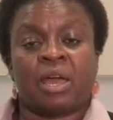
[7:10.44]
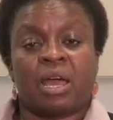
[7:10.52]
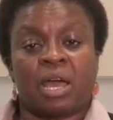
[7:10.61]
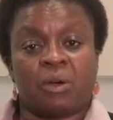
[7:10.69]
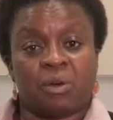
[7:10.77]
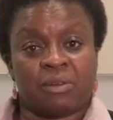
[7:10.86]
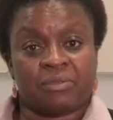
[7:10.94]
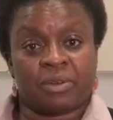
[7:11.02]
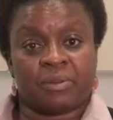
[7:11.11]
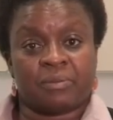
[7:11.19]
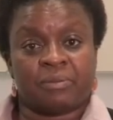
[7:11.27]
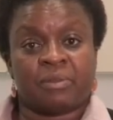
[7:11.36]

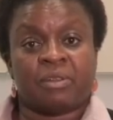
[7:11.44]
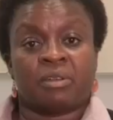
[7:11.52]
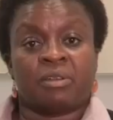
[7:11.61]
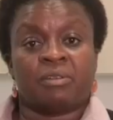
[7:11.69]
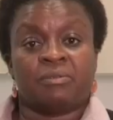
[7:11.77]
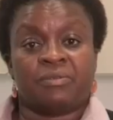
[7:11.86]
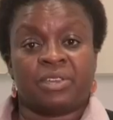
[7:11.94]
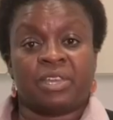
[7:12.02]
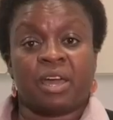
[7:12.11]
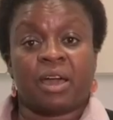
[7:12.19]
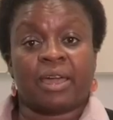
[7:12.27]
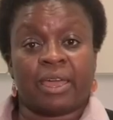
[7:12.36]
However,
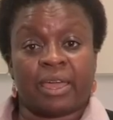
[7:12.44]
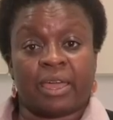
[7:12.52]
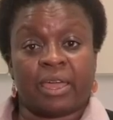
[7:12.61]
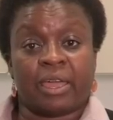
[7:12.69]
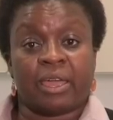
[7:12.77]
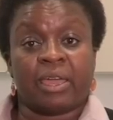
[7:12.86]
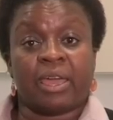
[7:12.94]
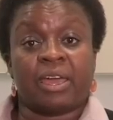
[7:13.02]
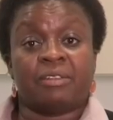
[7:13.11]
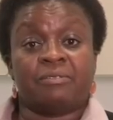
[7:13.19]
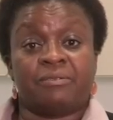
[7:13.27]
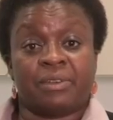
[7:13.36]
VIA
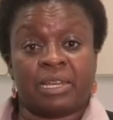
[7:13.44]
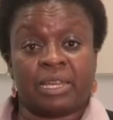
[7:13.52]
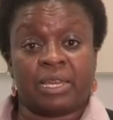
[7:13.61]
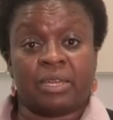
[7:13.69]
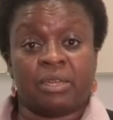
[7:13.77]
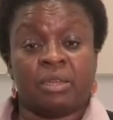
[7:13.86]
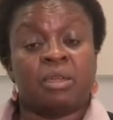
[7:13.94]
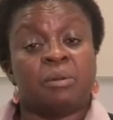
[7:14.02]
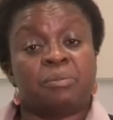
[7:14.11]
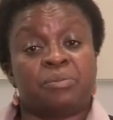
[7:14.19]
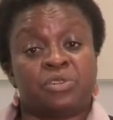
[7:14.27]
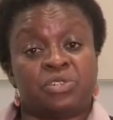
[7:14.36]
and VILI
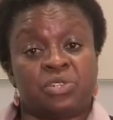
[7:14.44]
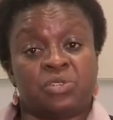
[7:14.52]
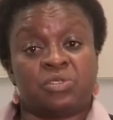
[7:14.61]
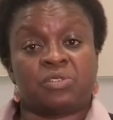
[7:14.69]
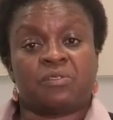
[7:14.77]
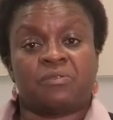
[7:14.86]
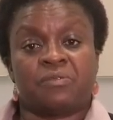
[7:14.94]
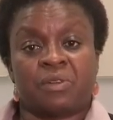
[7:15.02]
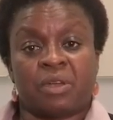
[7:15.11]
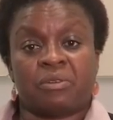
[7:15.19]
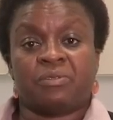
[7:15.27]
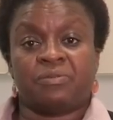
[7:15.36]
produce
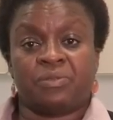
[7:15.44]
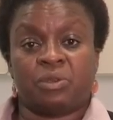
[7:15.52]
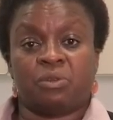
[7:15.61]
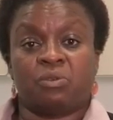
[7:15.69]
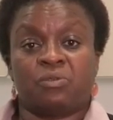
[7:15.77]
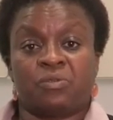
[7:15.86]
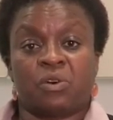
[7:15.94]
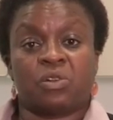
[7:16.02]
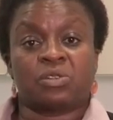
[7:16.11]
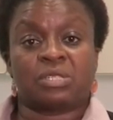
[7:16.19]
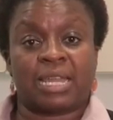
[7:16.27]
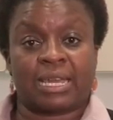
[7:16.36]
very few
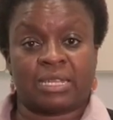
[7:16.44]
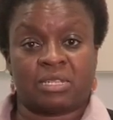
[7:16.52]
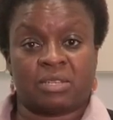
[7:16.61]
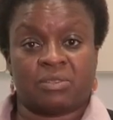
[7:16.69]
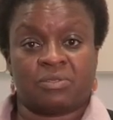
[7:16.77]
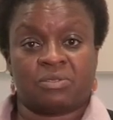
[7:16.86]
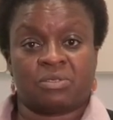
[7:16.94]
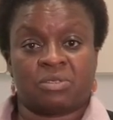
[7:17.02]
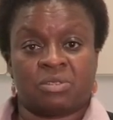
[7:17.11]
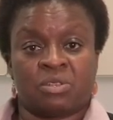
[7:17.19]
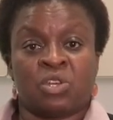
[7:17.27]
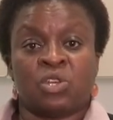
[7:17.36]
false negatives,
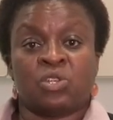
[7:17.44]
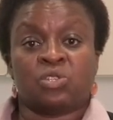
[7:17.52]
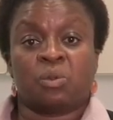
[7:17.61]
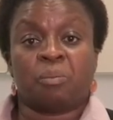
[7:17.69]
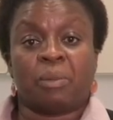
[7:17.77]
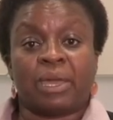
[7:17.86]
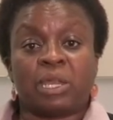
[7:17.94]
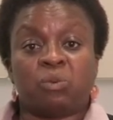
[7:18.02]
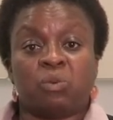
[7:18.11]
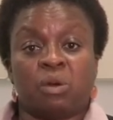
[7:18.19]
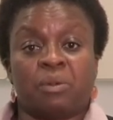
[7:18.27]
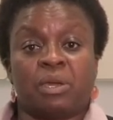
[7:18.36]
so many
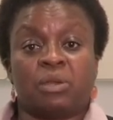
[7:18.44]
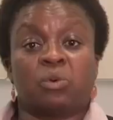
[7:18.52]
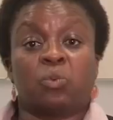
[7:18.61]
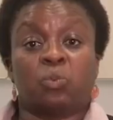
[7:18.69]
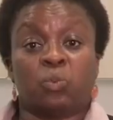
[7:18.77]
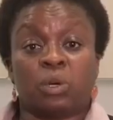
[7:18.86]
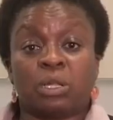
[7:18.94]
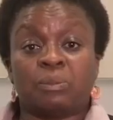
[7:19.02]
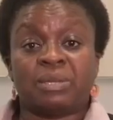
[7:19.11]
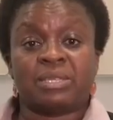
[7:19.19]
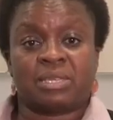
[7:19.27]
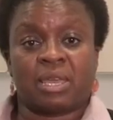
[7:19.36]
women will
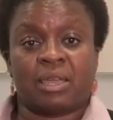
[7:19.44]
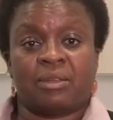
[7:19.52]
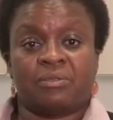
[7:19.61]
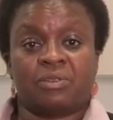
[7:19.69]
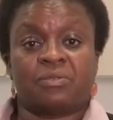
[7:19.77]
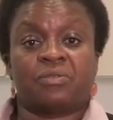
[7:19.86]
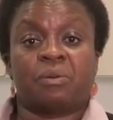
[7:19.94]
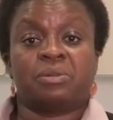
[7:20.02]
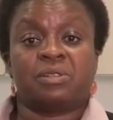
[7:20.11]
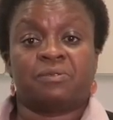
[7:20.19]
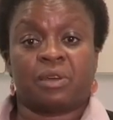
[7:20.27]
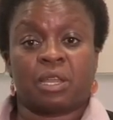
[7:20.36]
be saved from
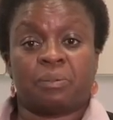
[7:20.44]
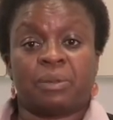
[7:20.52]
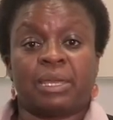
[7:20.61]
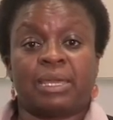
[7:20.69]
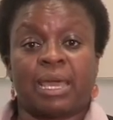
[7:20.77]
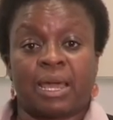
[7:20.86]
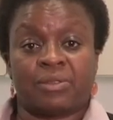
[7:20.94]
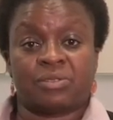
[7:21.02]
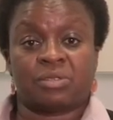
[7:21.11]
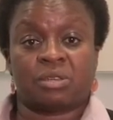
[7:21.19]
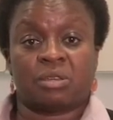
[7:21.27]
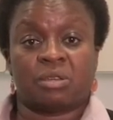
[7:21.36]
developing
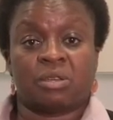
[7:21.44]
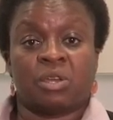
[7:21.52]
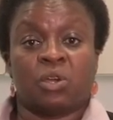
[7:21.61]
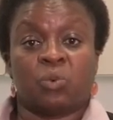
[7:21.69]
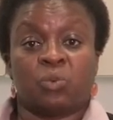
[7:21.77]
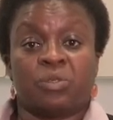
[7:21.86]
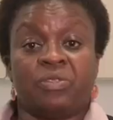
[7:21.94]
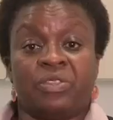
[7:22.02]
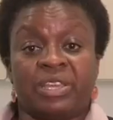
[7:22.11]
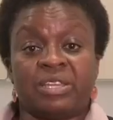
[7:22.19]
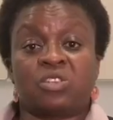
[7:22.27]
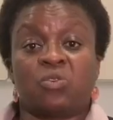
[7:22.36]
cancer with
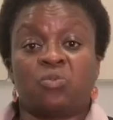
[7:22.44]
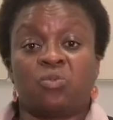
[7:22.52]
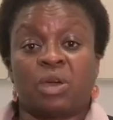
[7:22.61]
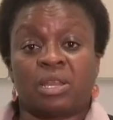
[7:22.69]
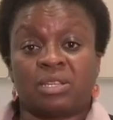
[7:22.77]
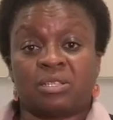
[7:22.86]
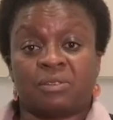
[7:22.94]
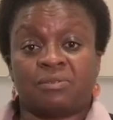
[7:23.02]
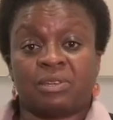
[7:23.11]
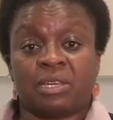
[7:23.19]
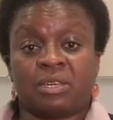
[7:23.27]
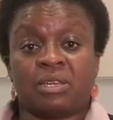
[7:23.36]
these
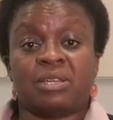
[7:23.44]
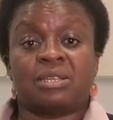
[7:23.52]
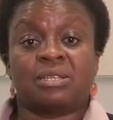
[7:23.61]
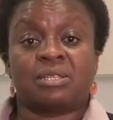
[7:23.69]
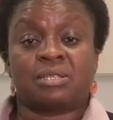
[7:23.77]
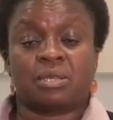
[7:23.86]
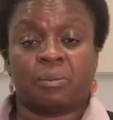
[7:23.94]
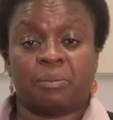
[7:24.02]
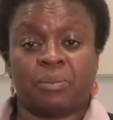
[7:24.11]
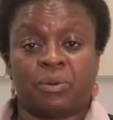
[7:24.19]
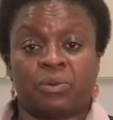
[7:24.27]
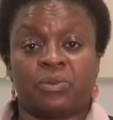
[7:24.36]
relatively
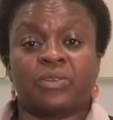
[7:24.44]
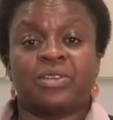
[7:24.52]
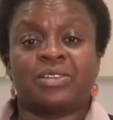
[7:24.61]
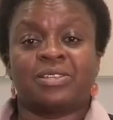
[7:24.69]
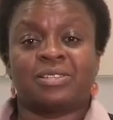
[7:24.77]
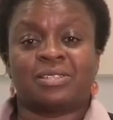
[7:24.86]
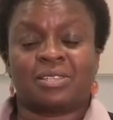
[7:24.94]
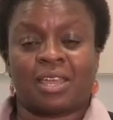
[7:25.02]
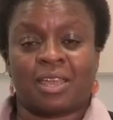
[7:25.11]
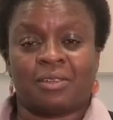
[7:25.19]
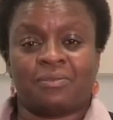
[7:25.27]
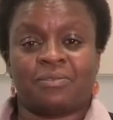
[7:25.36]
simple,
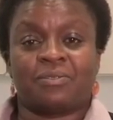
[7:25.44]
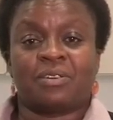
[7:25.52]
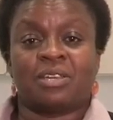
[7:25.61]
safe